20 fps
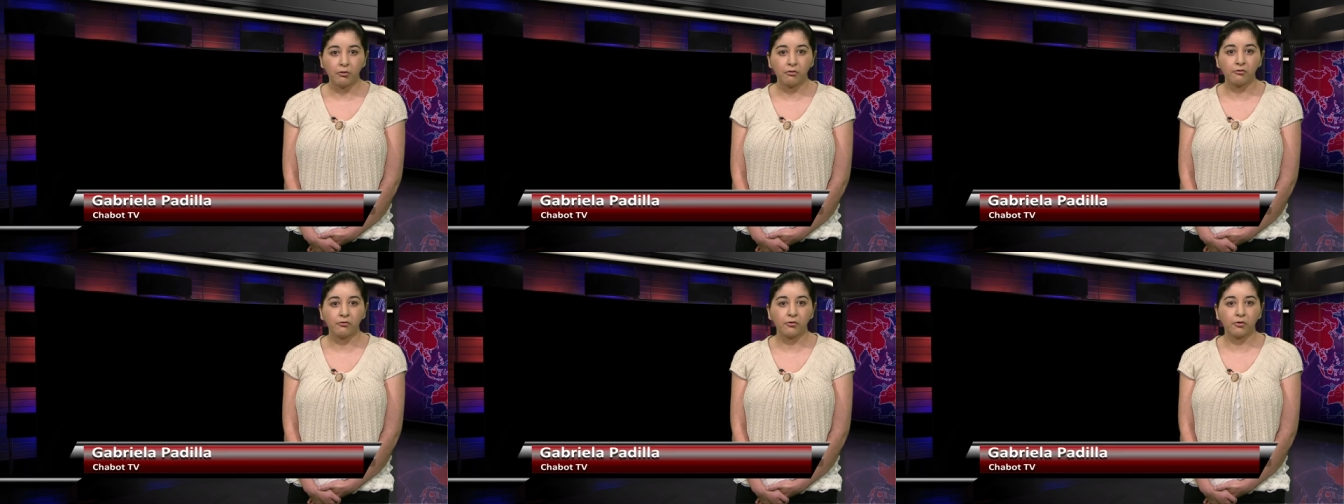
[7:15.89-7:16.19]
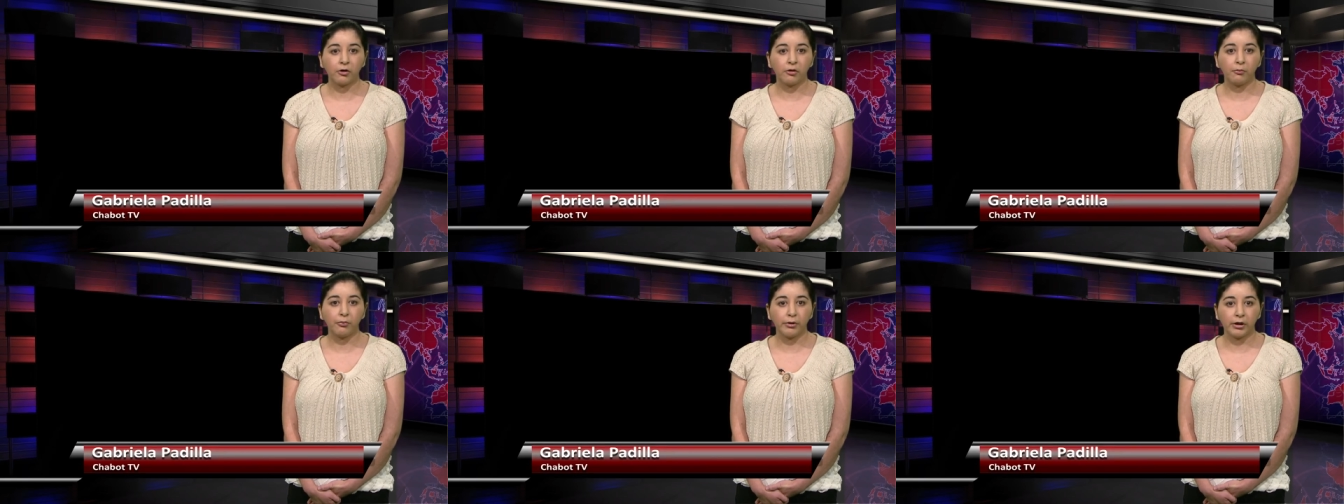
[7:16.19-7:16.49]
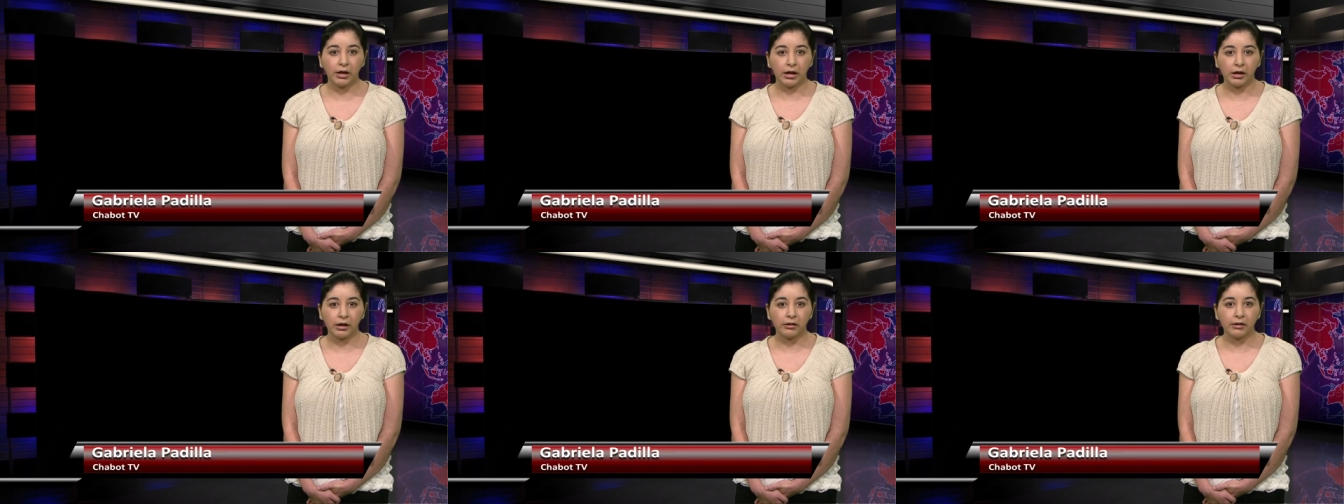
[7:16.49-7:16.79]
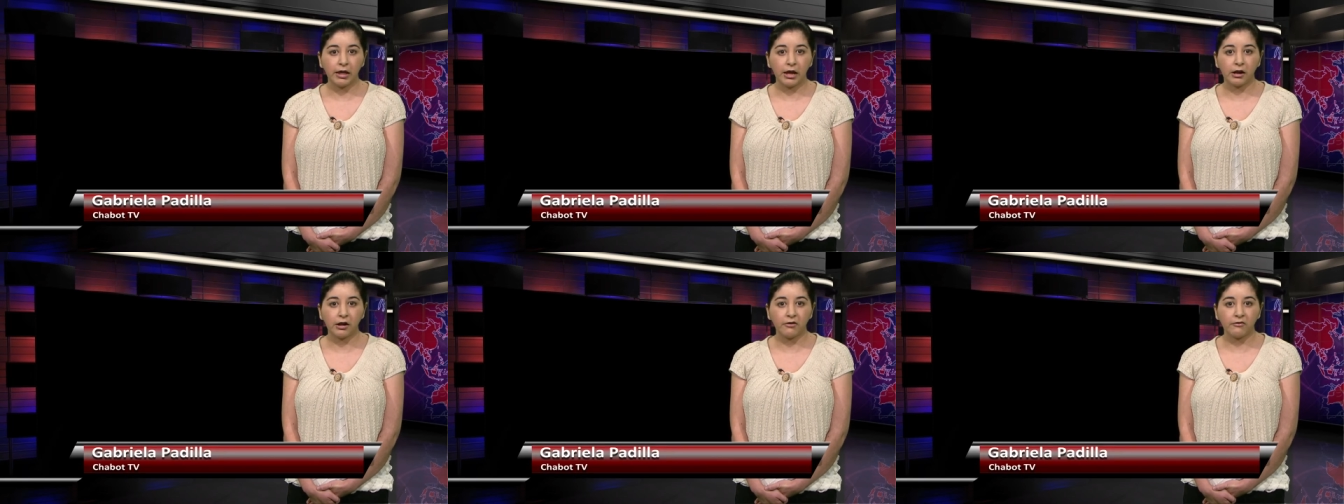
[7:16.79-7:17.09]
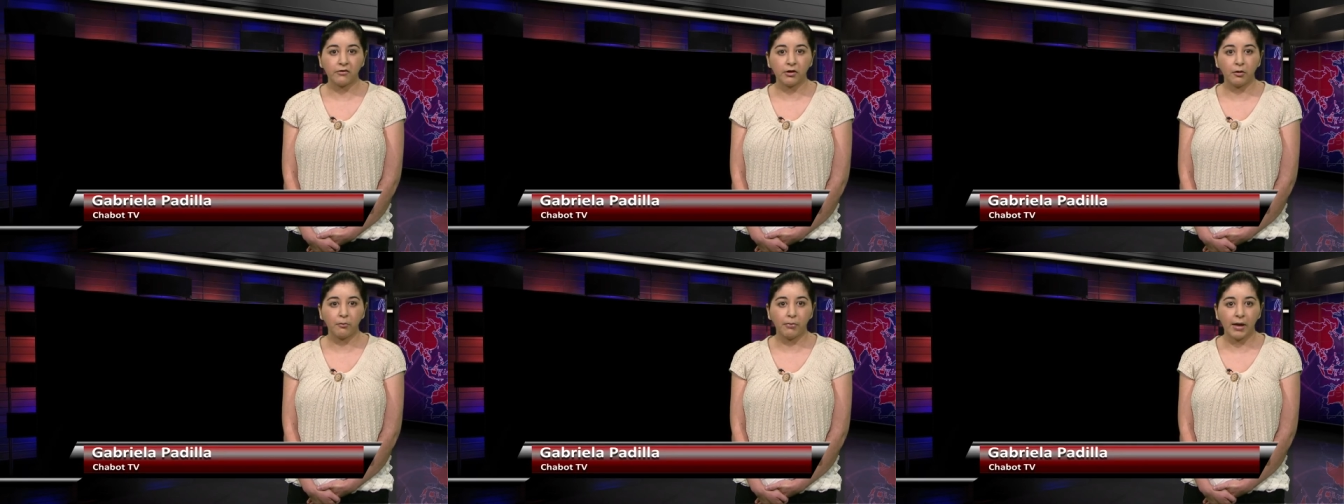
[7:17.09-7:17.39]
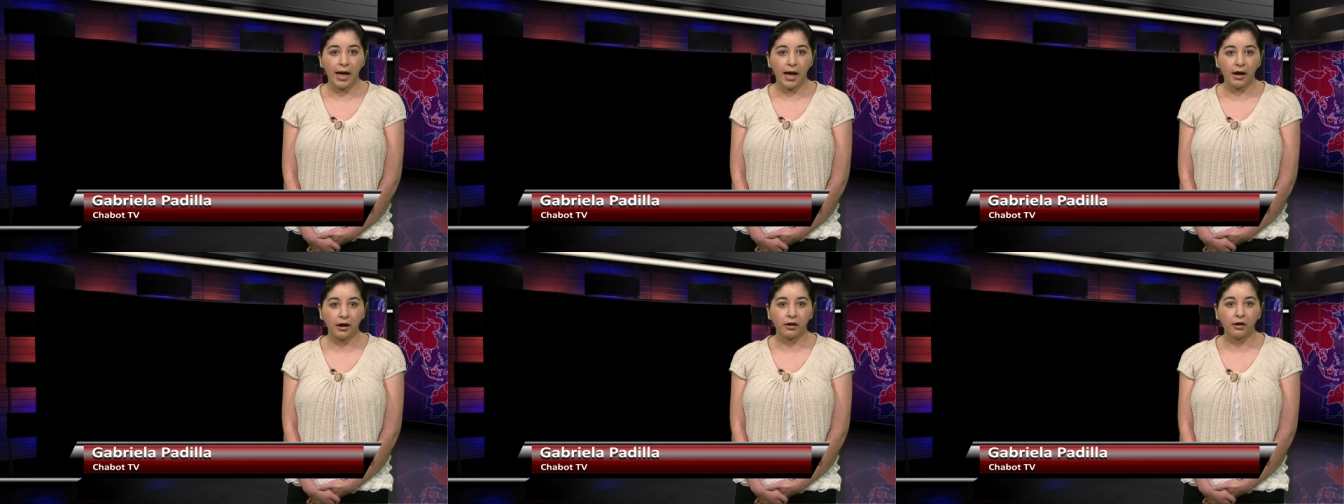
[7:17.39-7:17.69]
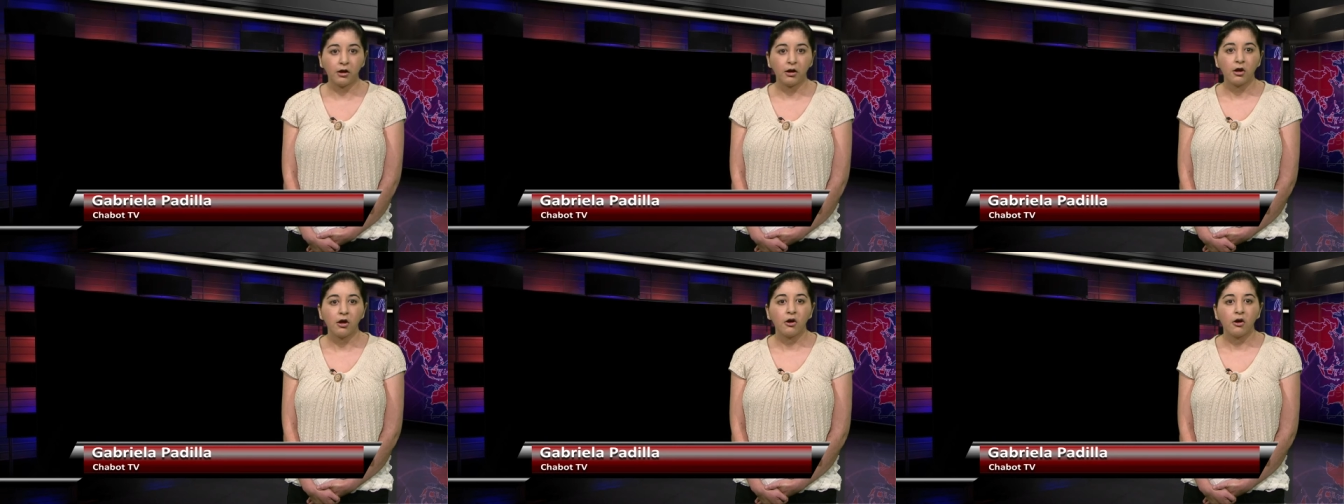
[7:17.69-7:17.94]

for bringing the NFL back